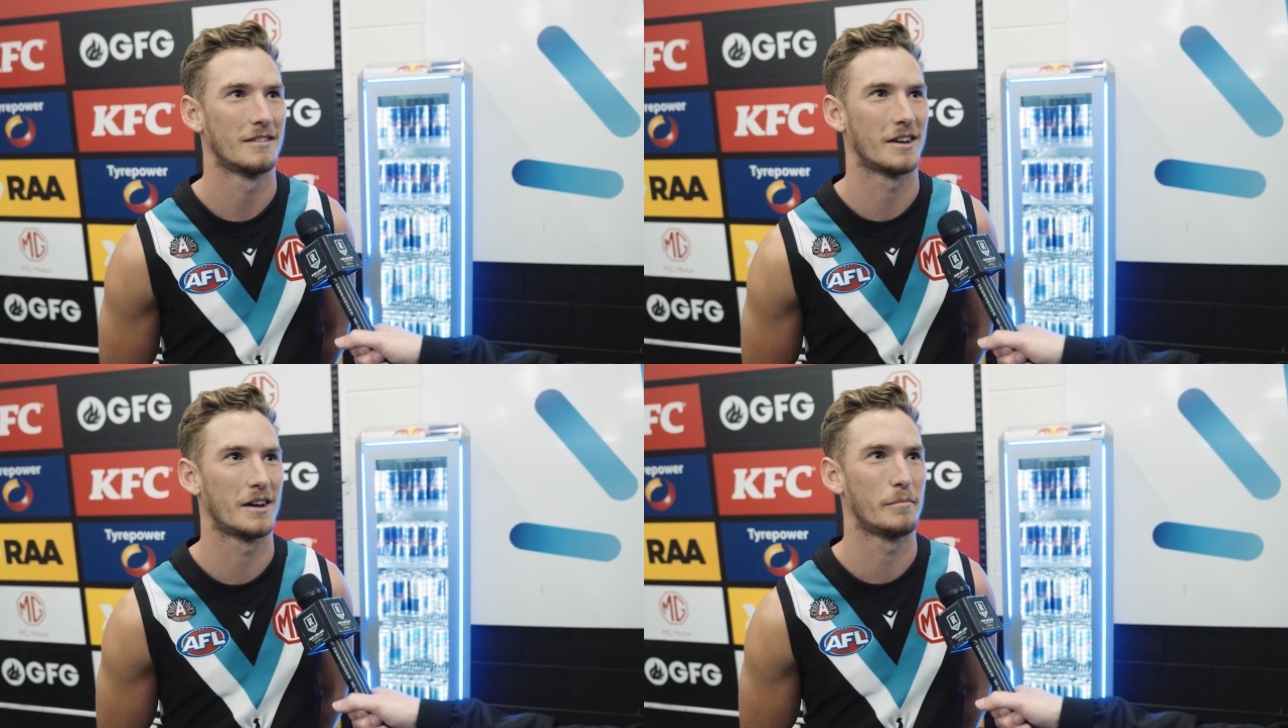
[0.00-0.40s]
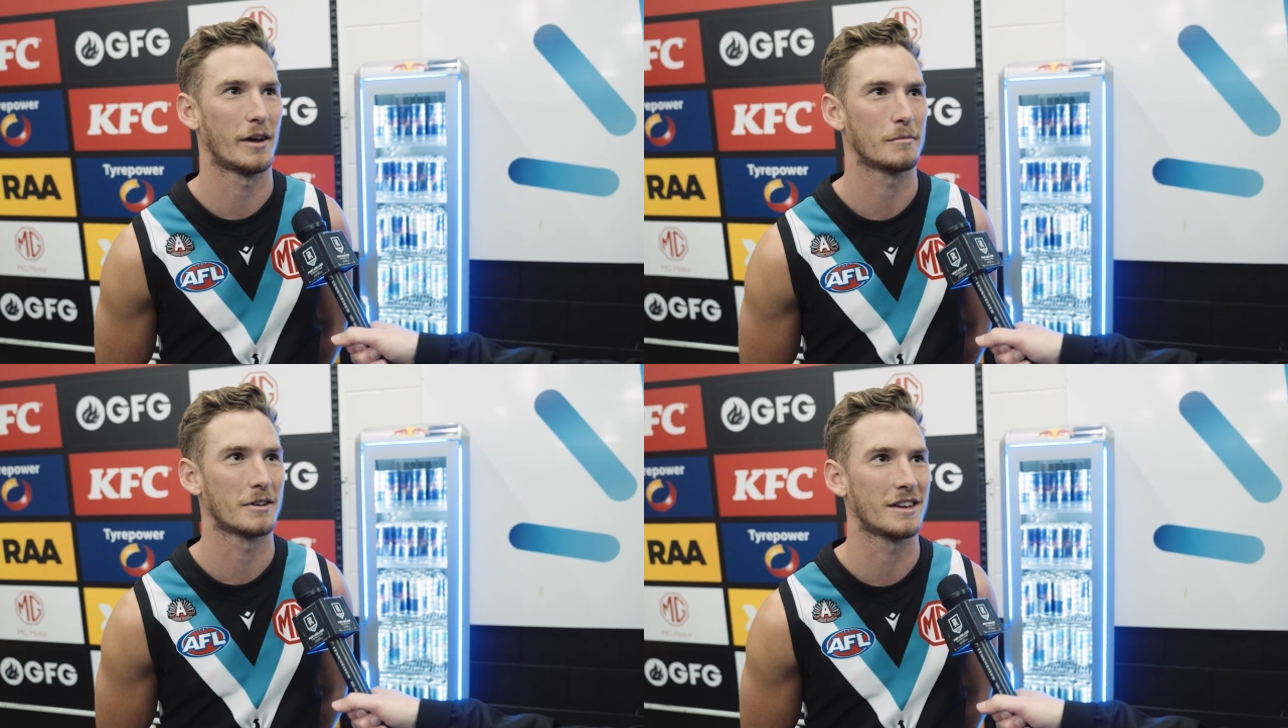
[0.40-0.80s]
I
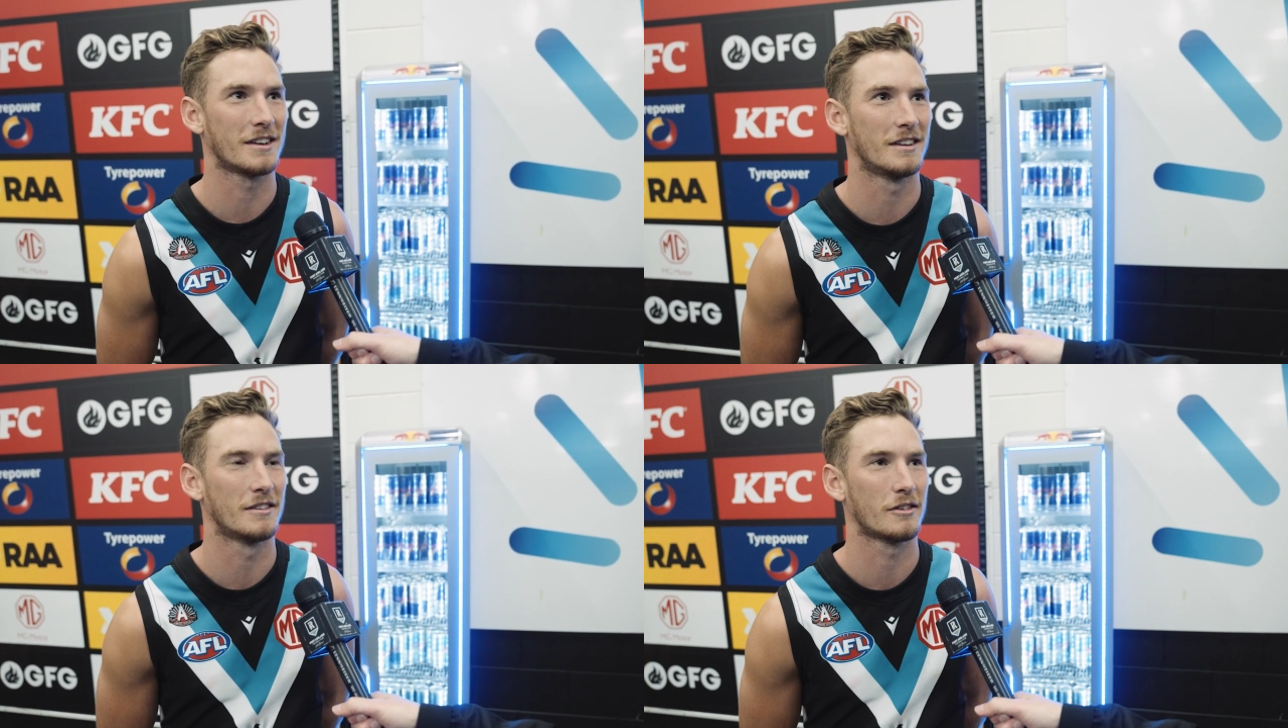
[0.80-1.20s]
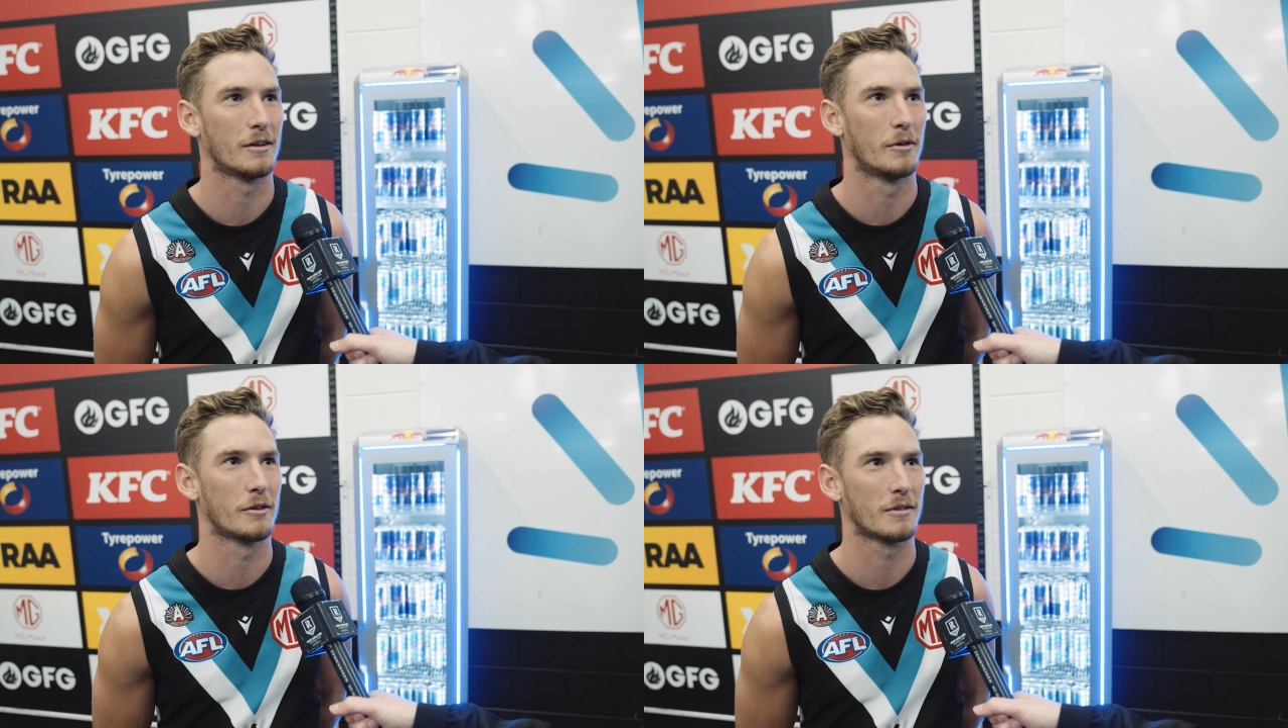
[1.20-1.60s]
backed my kicking in, so I
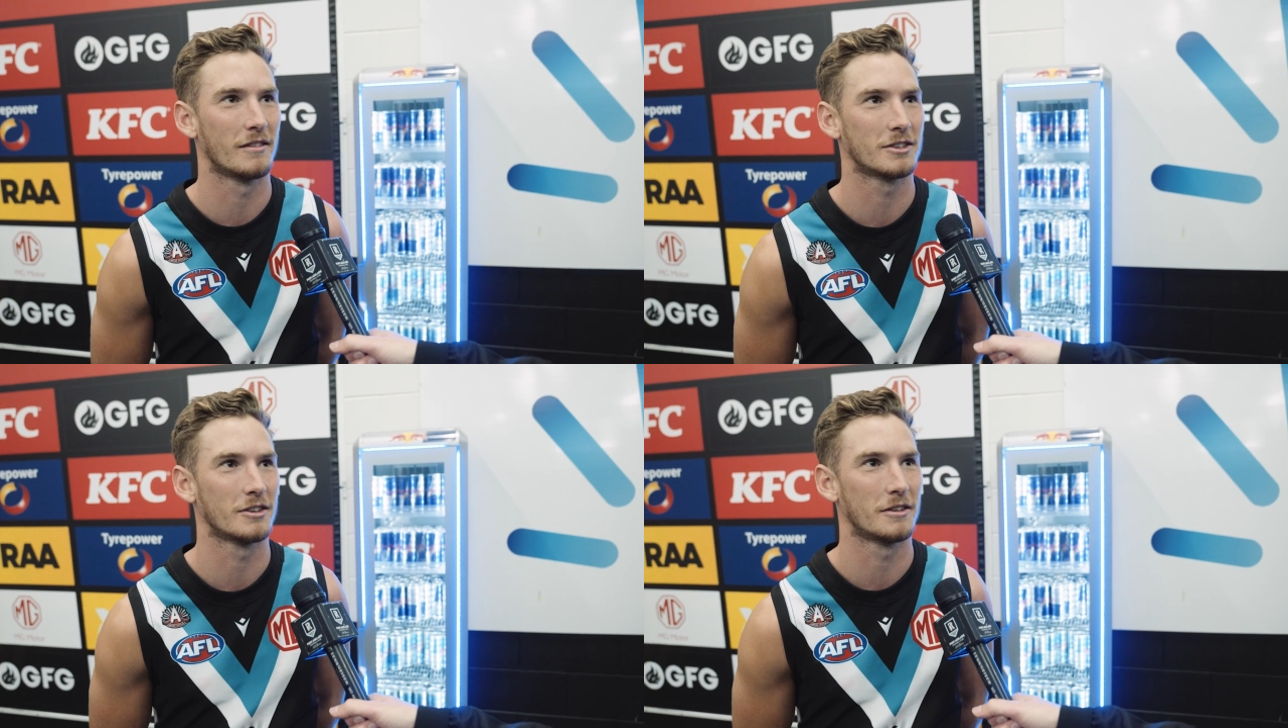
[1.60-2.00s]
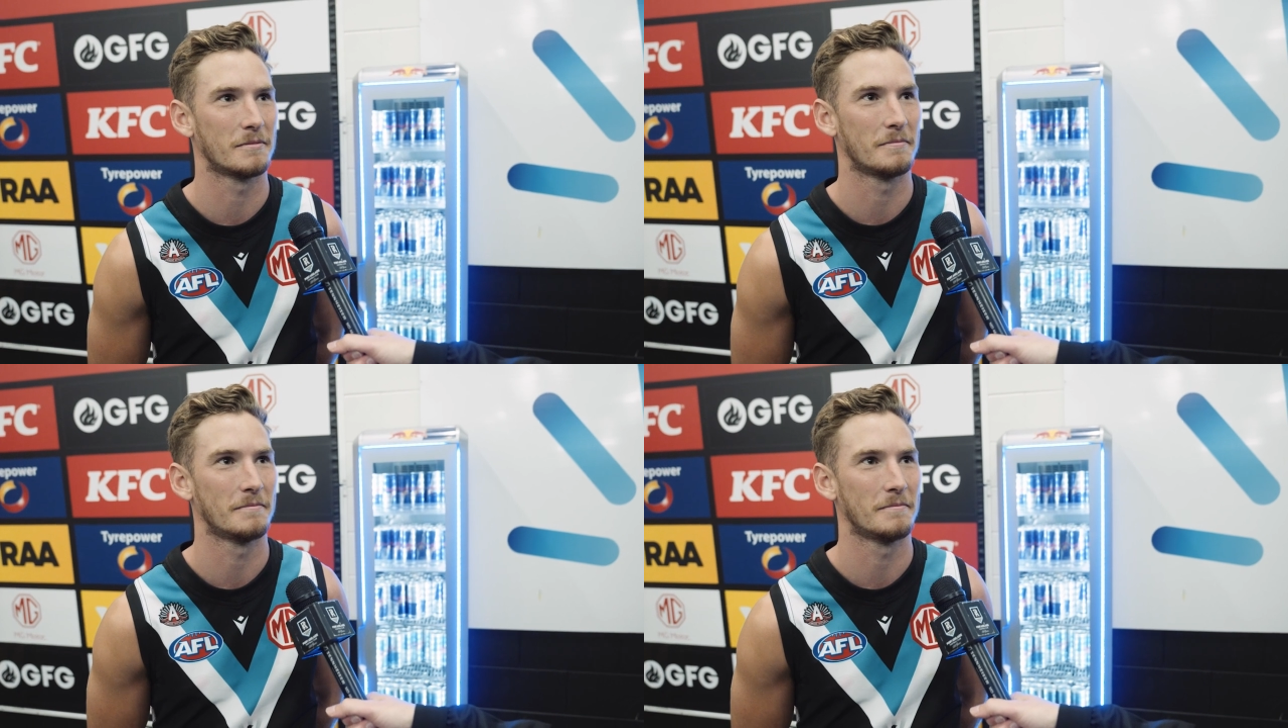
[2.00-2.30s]
might as well have a shot.